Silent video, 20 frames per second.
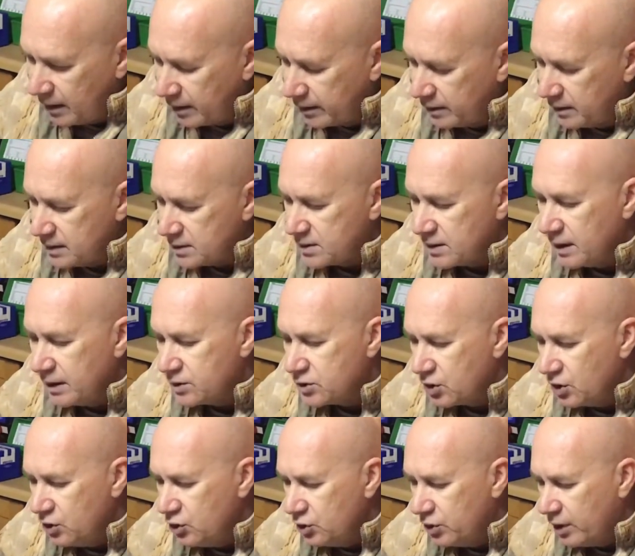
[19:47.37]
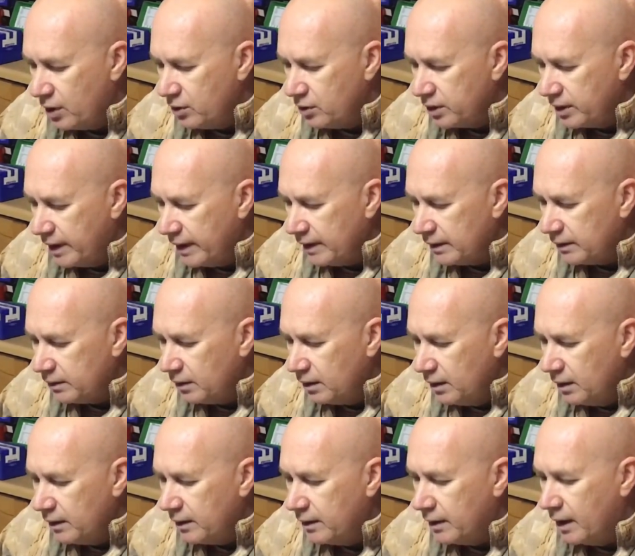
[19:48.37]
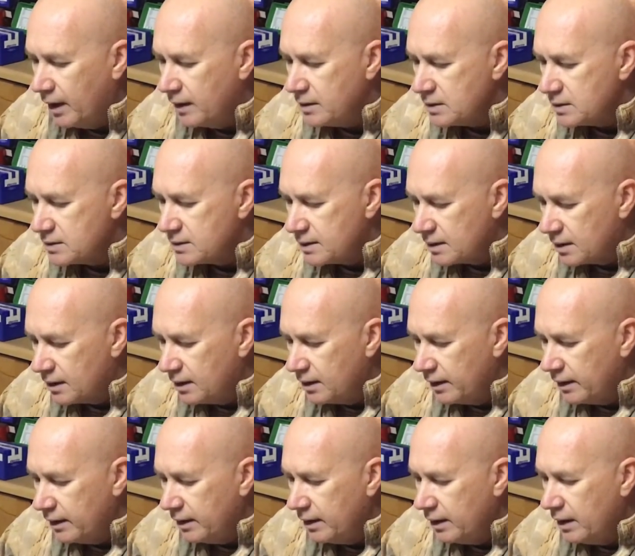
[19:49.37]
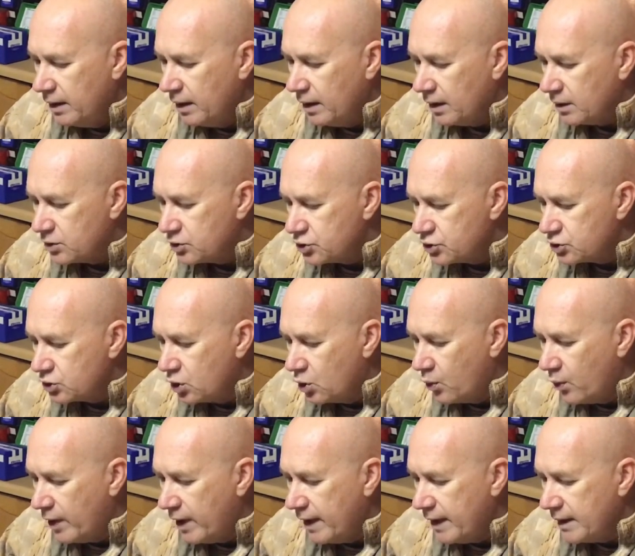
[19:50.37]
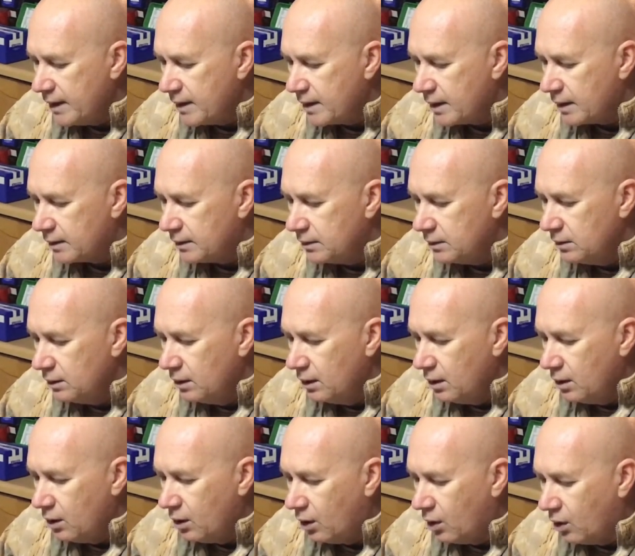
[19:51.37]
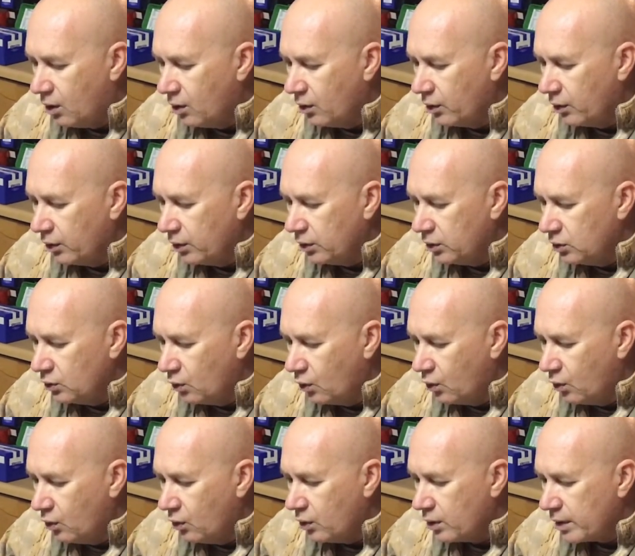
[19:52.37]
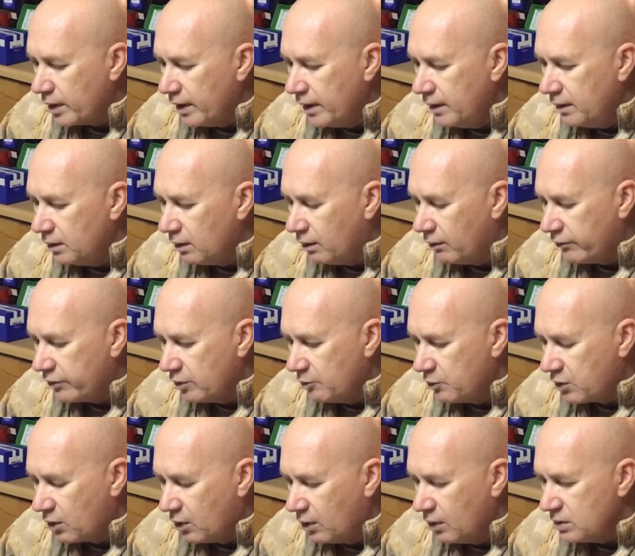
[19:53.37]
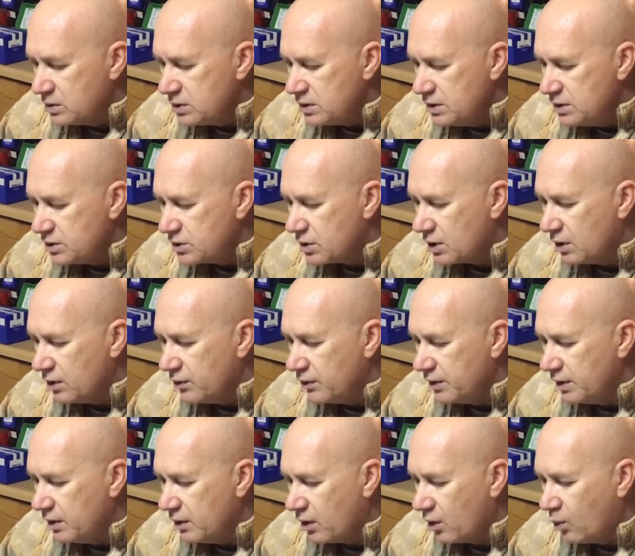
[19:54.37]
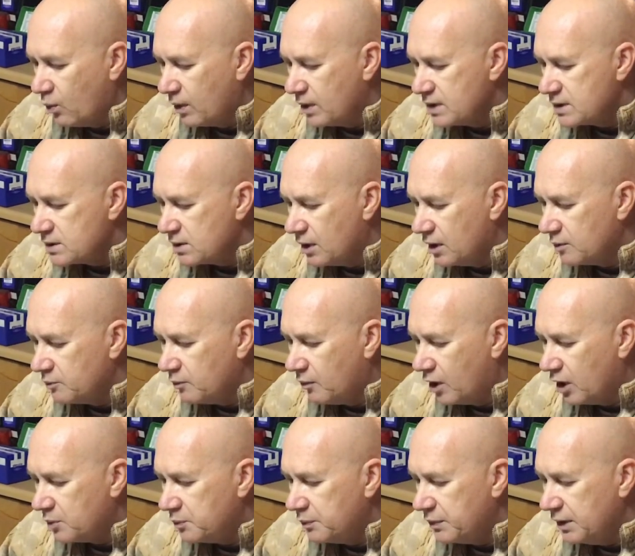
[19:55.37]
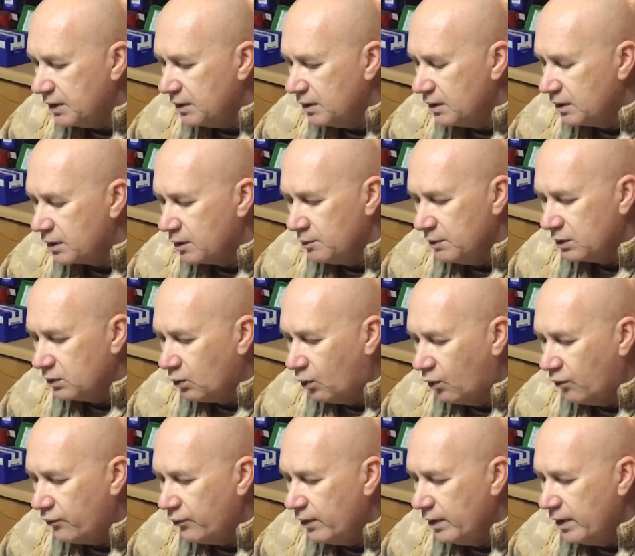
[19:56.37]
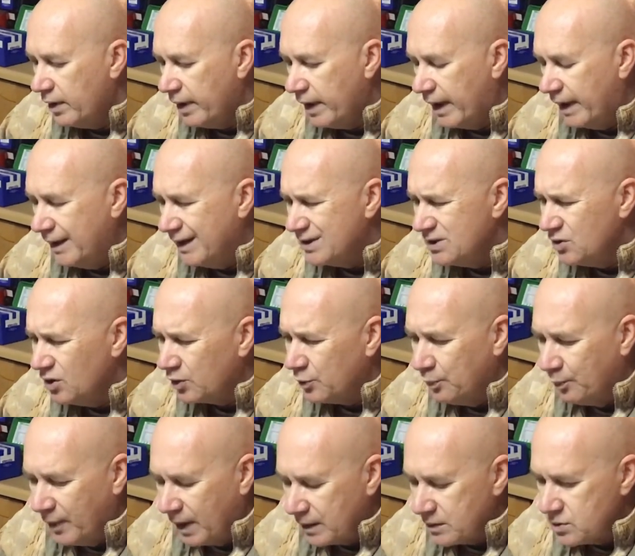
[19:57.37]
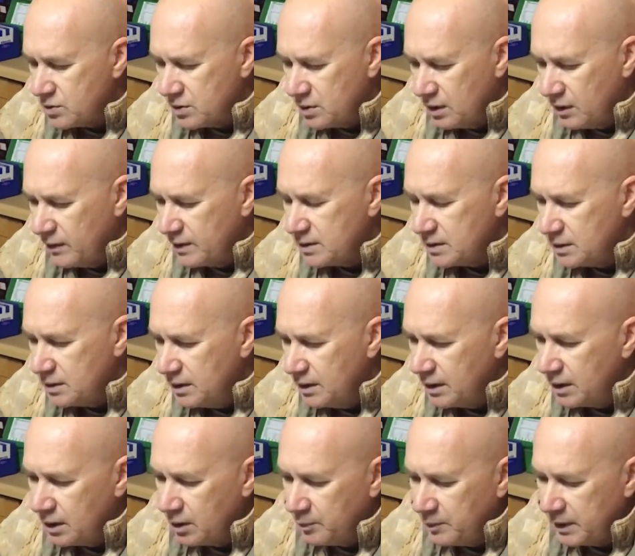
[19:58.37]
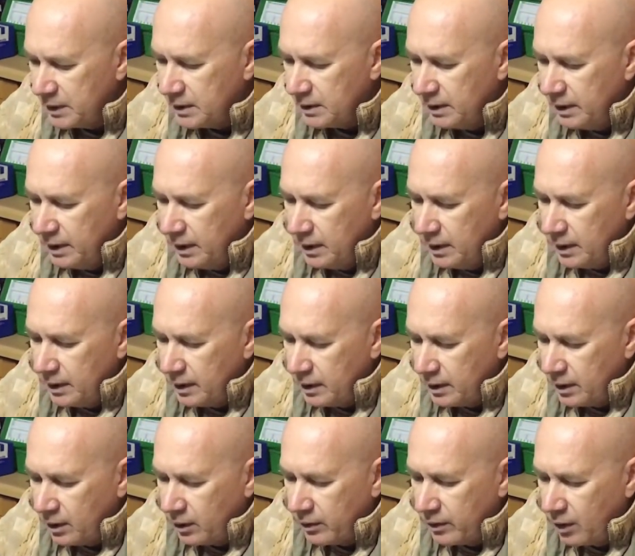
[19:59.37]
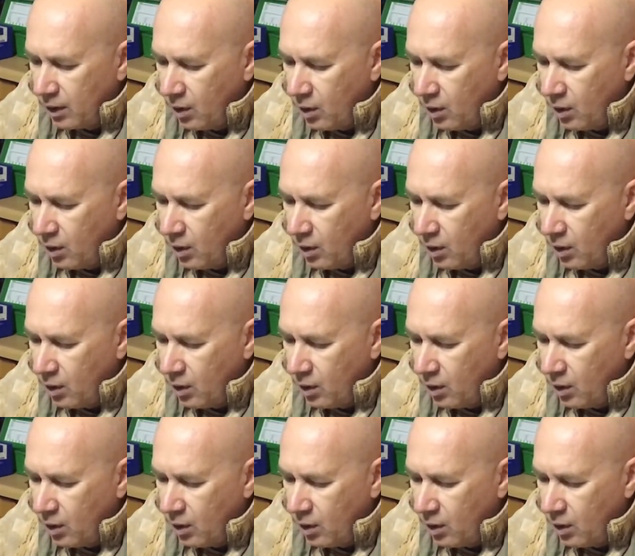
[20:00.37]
like this, so you don't get necessarily a square cut on your end of the brass. So, you know, the one side might be a little bit off, and it's not much, you know, it's a little bit, on the